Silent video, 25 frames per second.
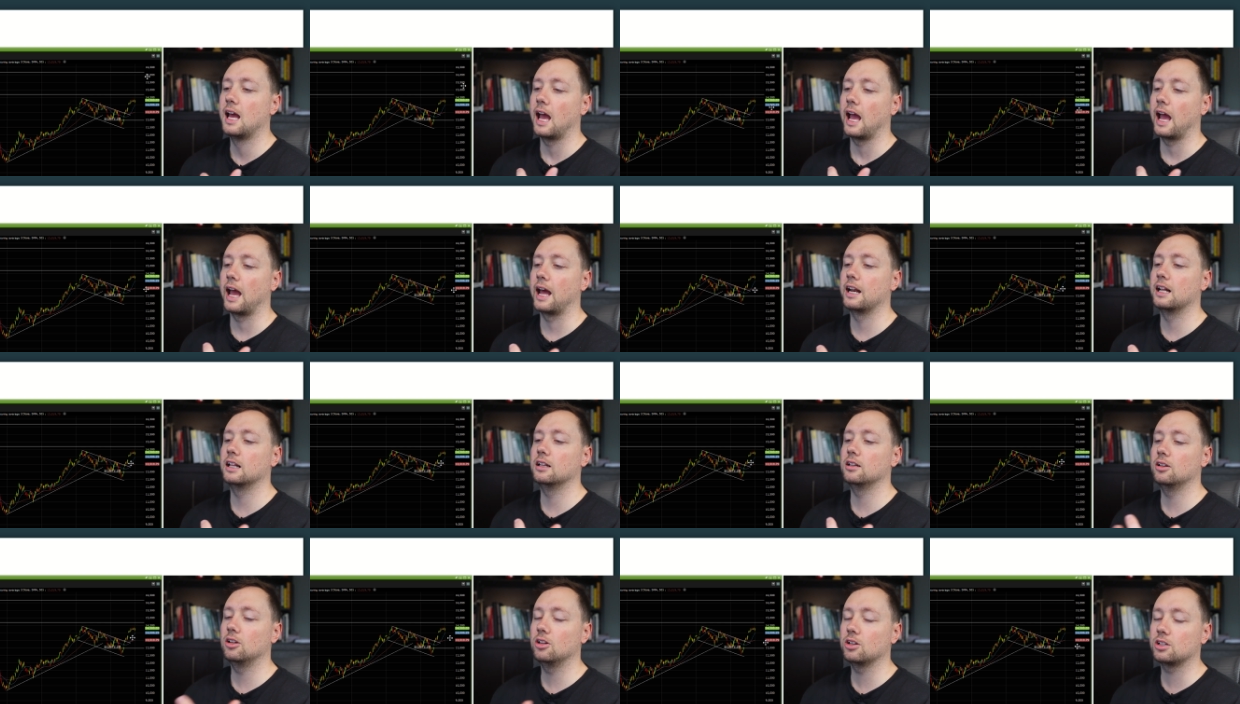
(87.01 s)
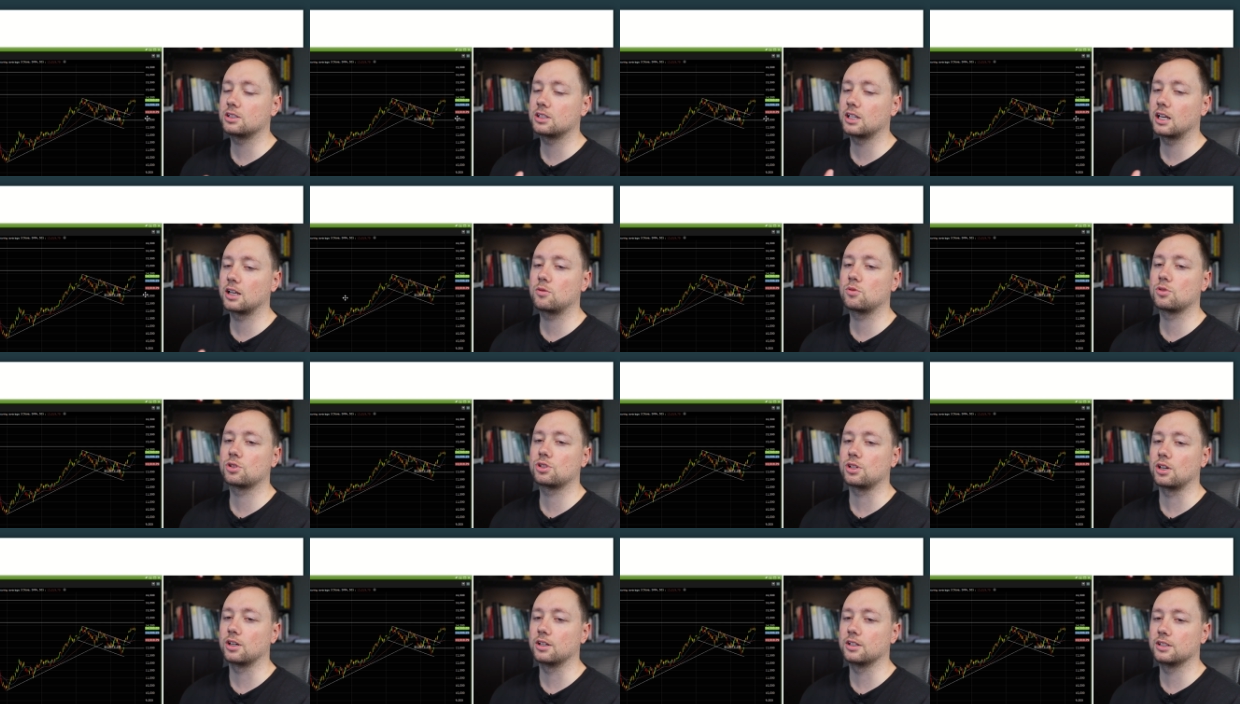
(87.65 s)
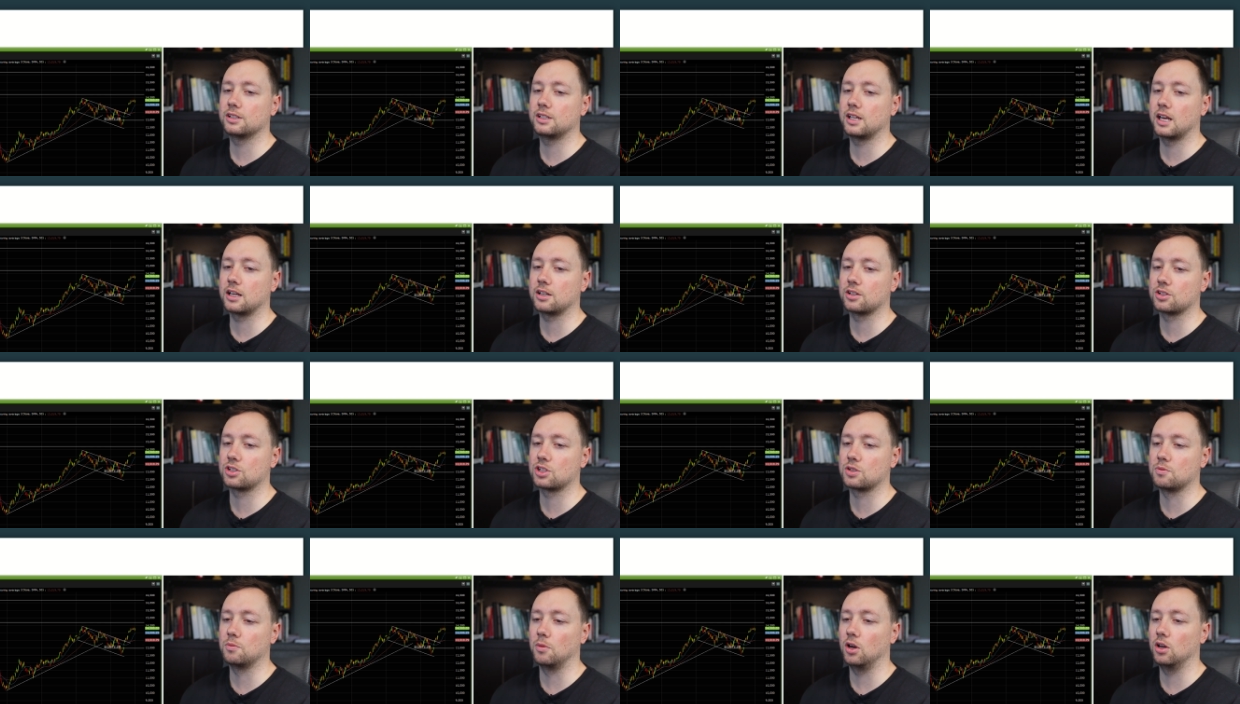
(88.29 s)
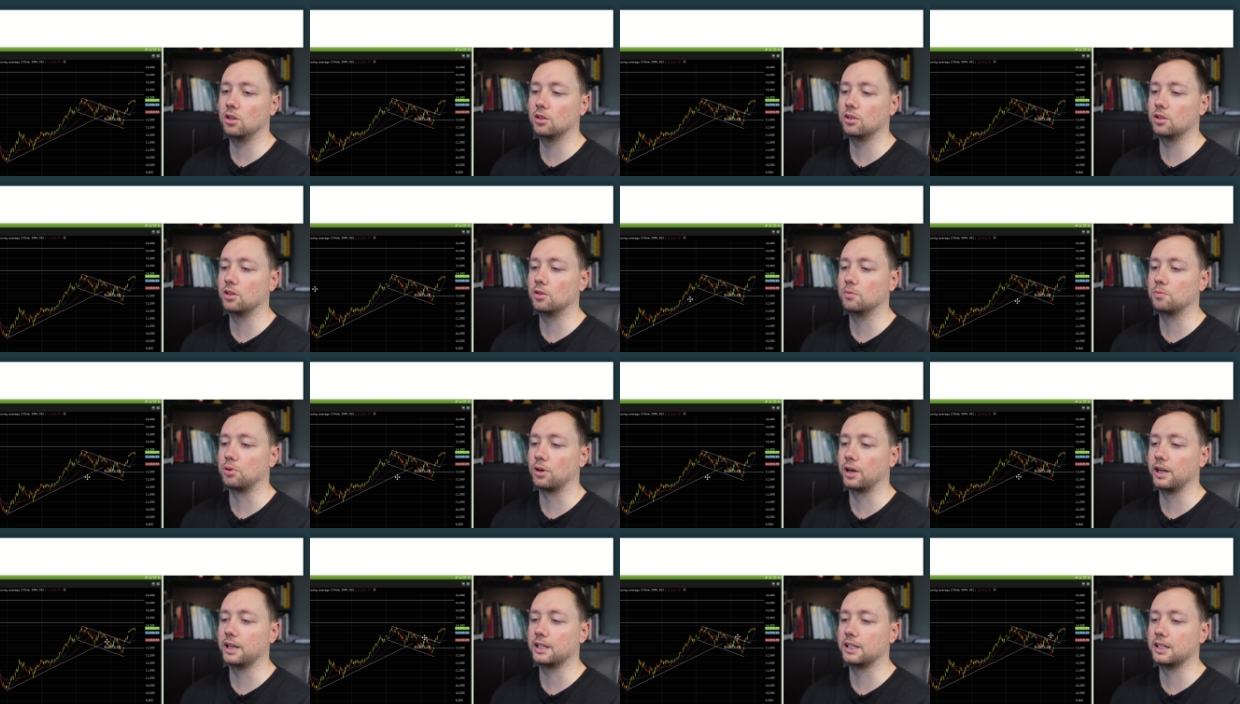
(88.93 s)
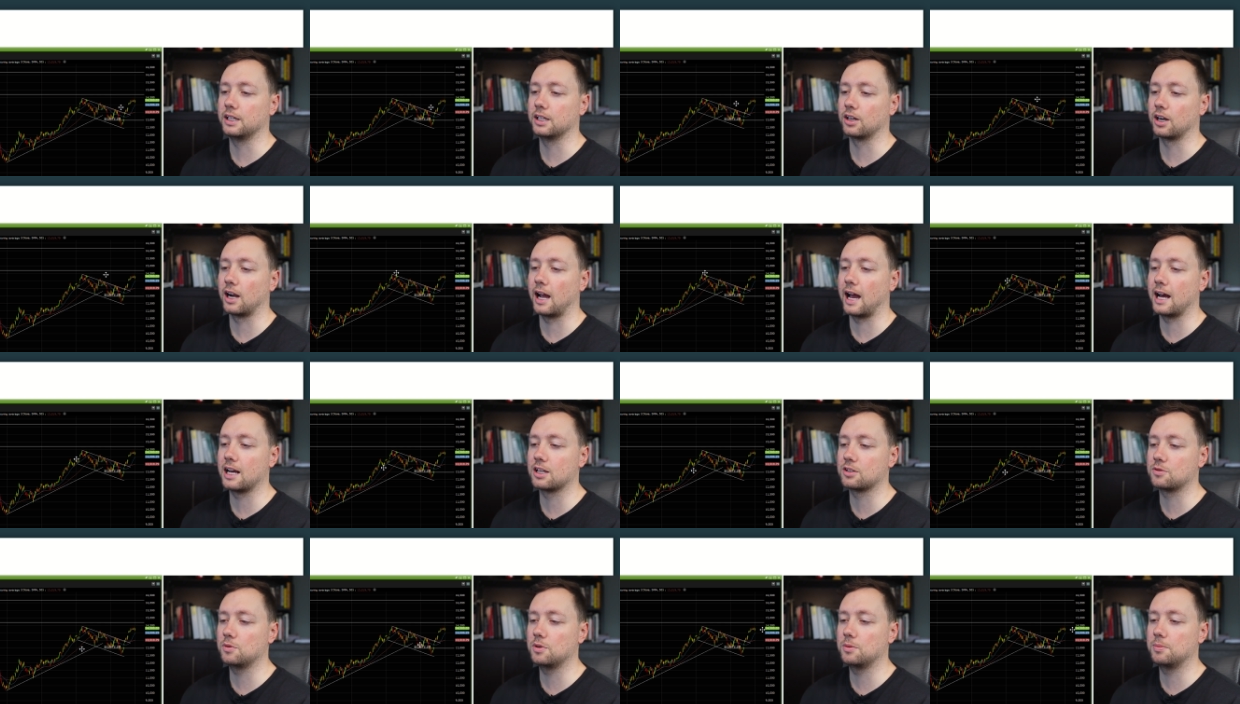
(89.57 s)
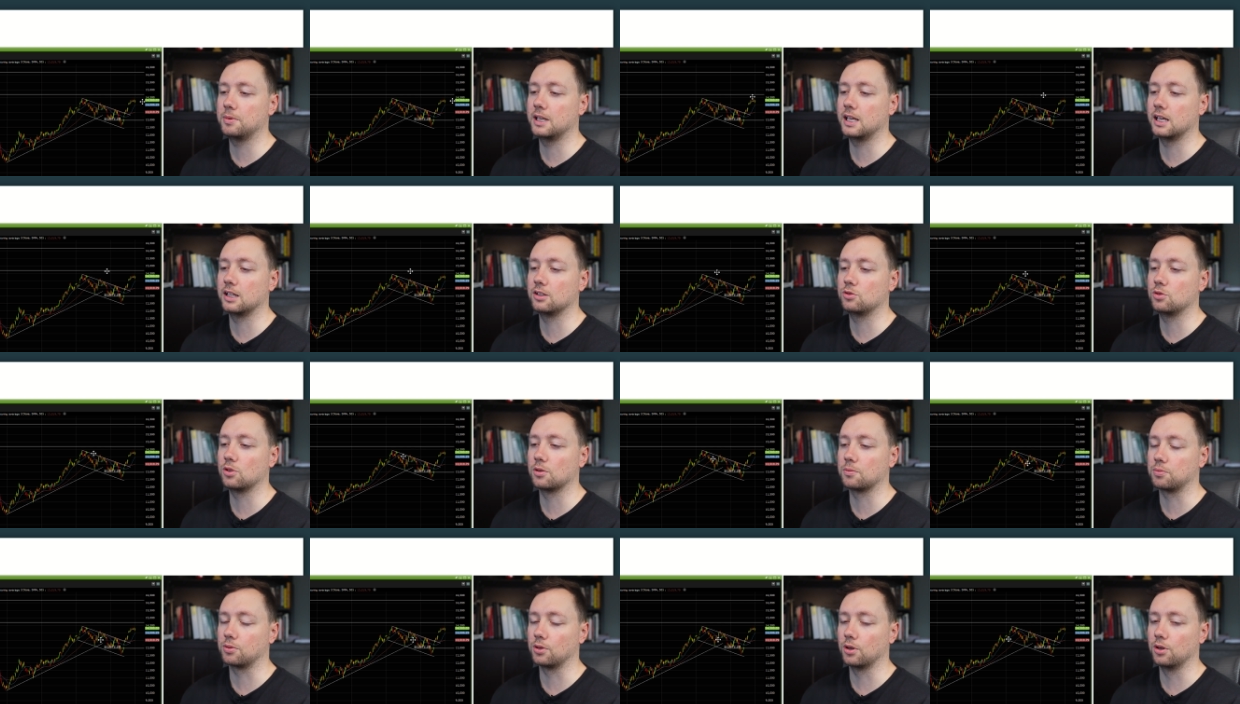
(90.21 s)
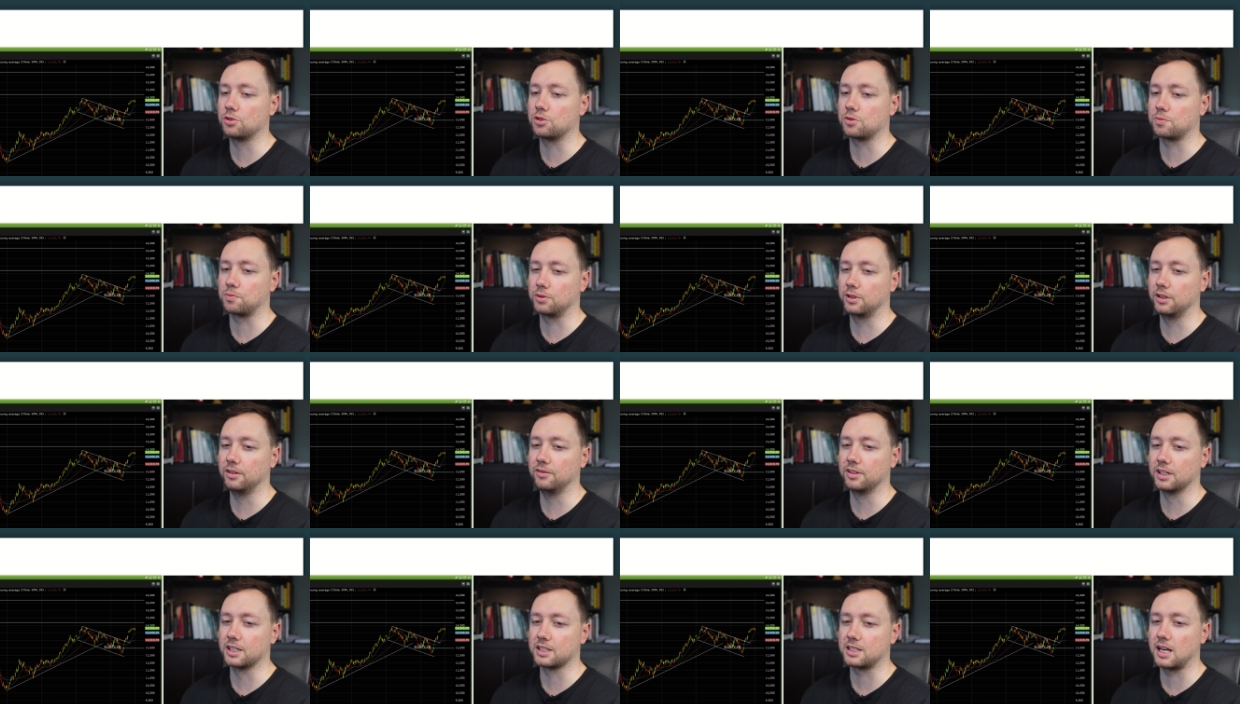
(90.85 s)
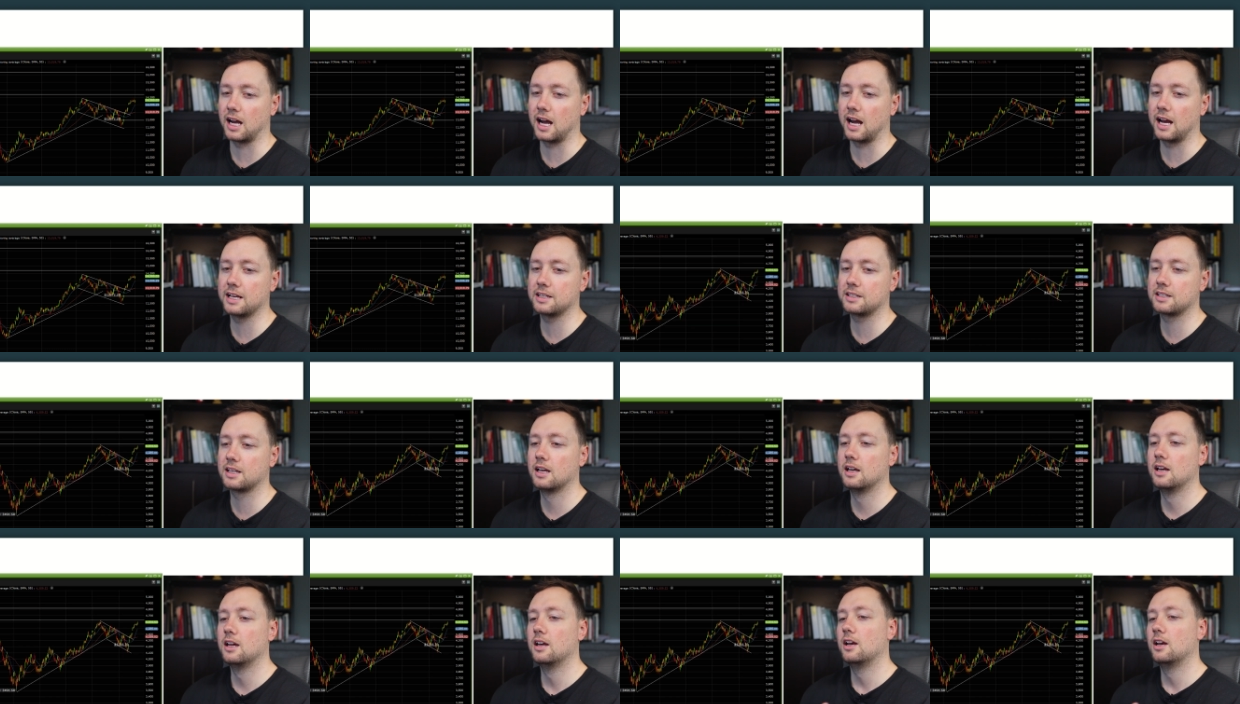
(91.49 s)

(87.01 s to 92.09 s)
and it looks like we're starting to take a small little break here as we begin to approach previous highs.